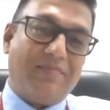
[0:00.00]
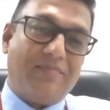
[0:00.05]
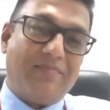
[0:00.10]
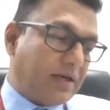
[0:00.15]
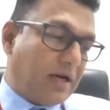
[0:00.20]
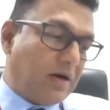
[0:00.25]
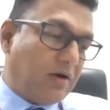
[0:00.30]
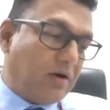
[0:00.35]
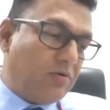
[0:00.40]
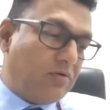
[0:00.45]

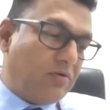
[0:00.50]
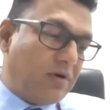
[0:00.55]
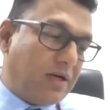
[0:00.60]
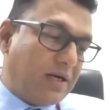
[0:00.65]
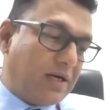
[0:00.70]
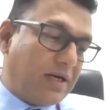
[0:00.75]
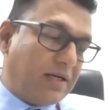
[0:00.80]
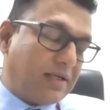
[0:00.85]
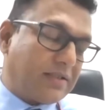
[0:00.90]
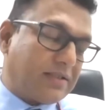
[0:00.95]
Now,
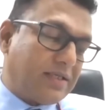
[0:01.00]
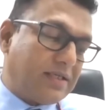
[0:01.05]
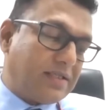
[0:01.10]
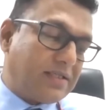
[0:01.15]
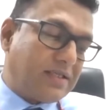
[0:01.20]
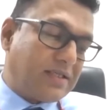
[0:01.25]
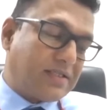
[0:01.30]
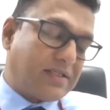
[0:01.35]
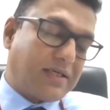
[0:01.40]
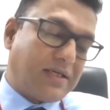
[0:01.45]
uh,
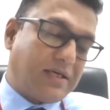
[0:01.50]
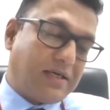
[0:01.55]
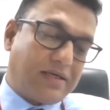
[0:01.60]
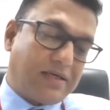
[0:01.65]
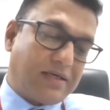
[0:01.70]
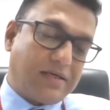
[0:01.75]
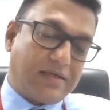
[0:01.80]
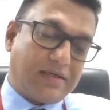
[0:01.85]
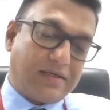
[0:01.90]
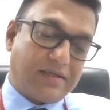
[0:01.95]
since it's
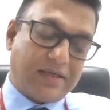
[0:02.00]
a